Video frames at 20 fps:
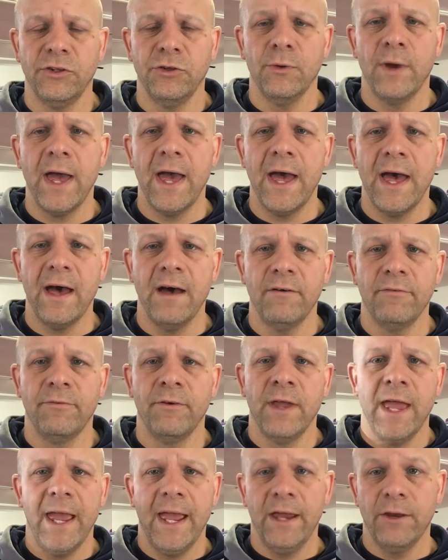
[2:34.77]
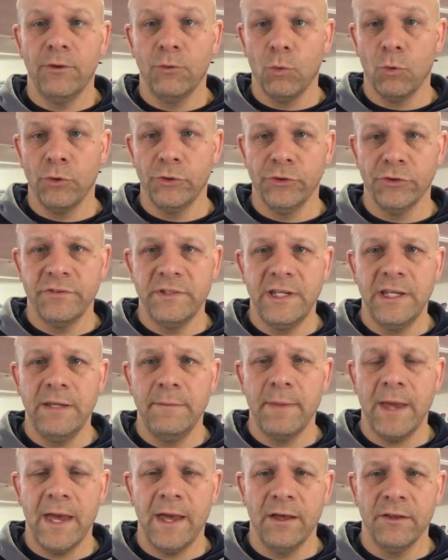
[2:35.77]
you have and or your
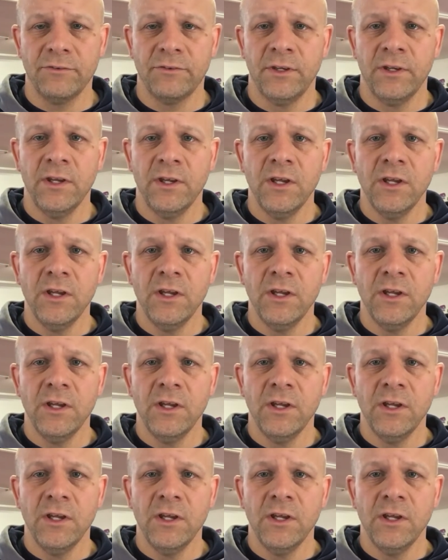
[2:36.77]
team has,